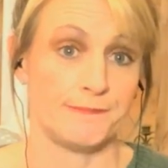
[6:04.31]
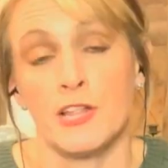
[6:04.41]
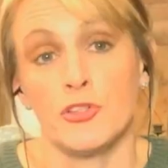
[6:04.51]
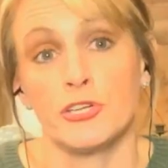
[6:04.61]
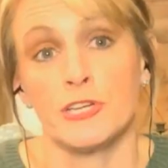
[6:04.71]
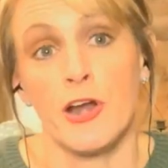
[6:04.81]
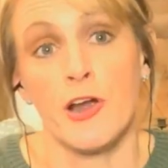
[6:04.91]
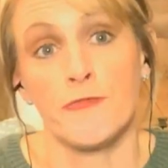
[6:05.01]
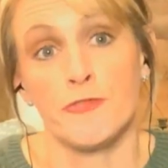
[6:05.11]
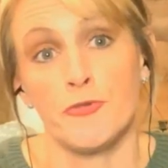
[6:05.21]
Looked at
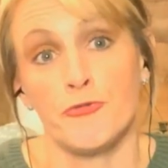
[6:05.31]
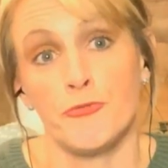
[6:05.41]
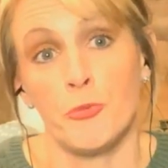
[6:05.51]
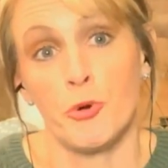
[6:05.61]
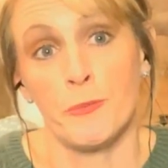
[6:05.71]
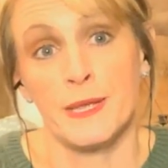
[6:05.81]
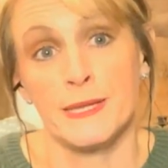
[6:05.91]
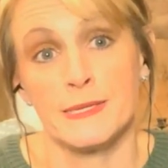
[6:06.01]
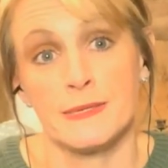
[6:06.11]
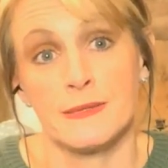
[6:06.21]
her a few
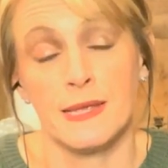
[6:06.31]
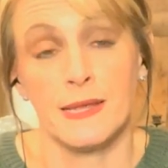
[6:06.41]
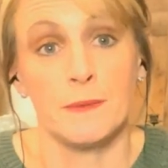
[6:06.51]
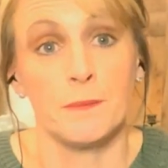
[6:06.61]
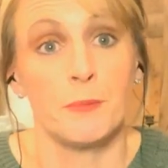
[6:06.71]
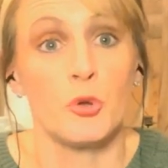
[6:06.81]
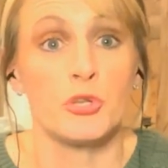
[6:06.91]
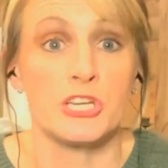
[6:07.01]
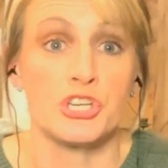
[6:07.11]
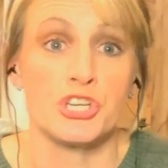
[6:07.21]
moments, then
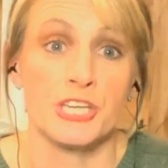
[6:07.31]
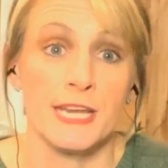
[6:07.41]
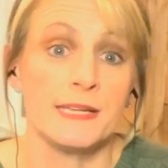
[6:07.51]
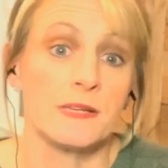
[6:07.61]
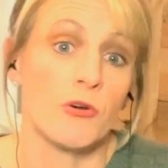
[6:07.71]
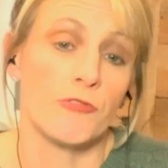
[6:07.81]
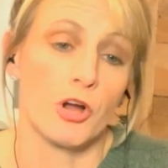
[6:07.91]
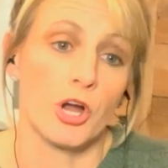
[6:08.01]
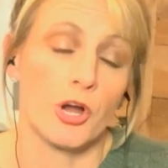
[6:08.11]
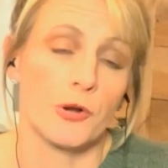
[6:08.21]
pulled a sheet over
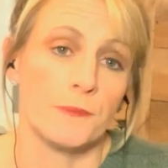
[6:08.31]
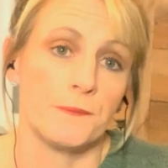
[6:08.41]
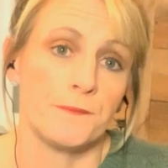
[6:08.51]
her,